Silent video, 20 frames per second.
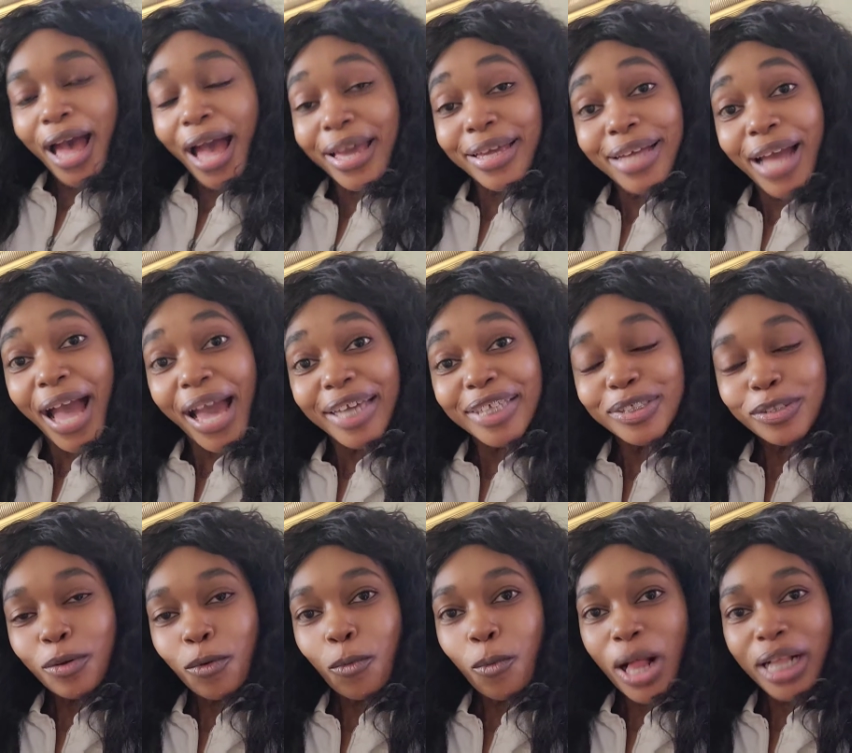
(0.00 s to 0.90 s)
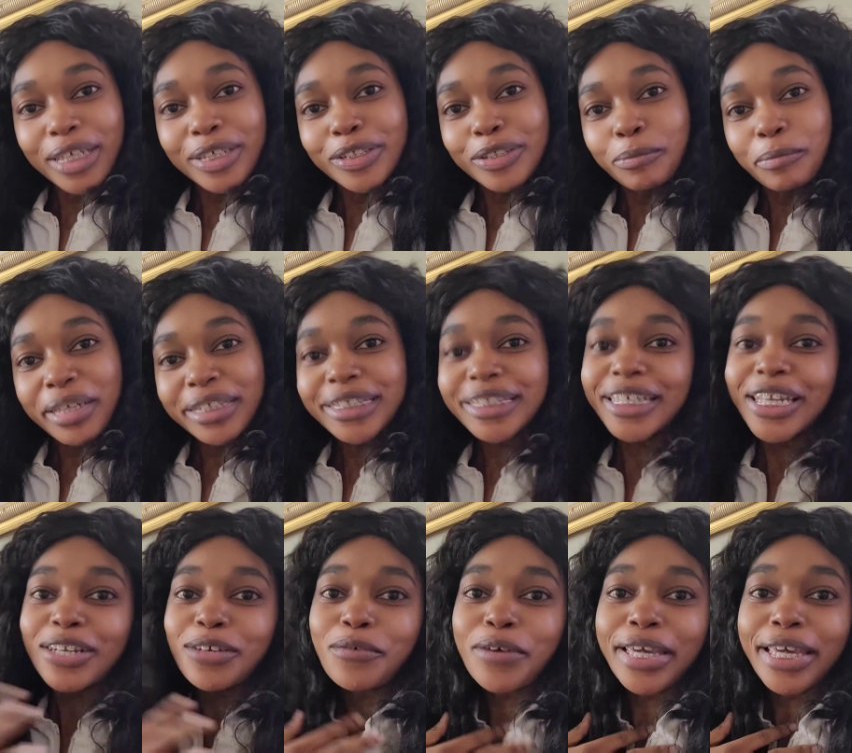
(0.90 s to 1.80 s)
Hi guys, welcome to my
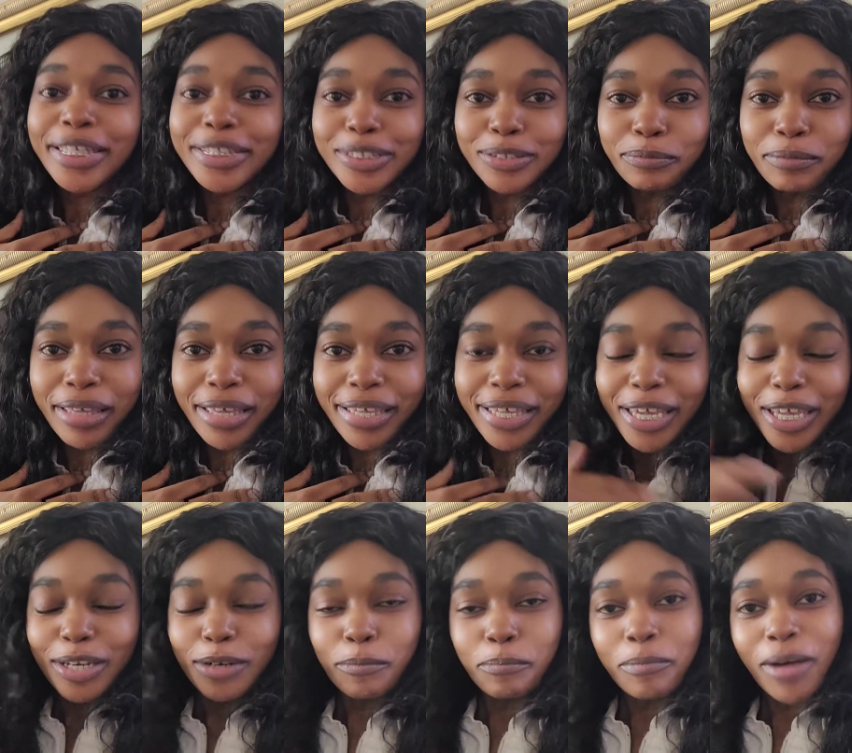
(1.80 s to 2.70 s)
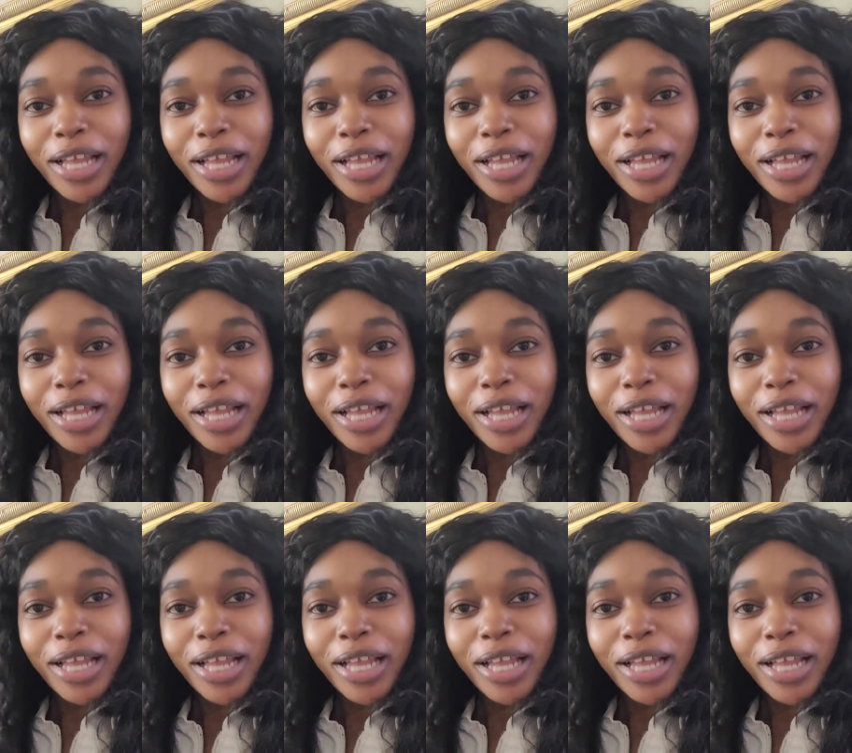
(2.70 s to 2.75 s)
channel. It's me again,